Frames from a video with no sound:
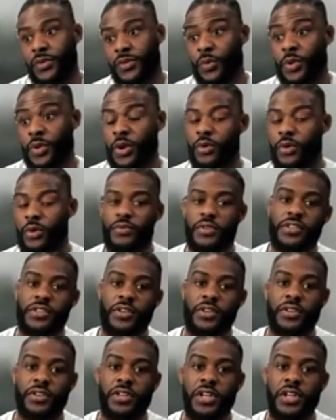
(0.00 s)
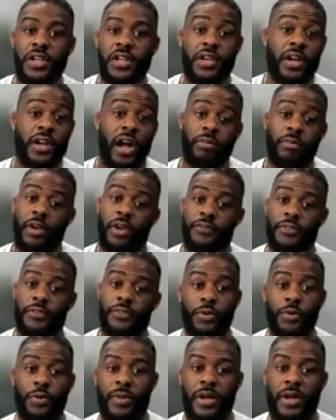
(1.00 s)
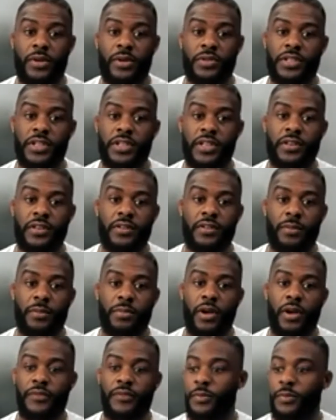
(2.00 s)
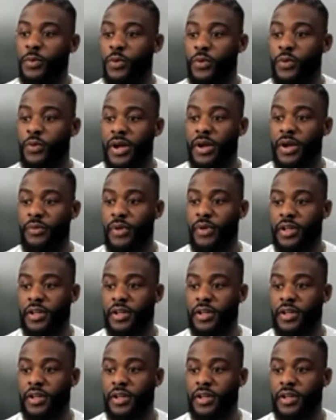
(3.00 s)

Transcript: do their own research. I'm comfortable in my own skin. I'm comfortable with my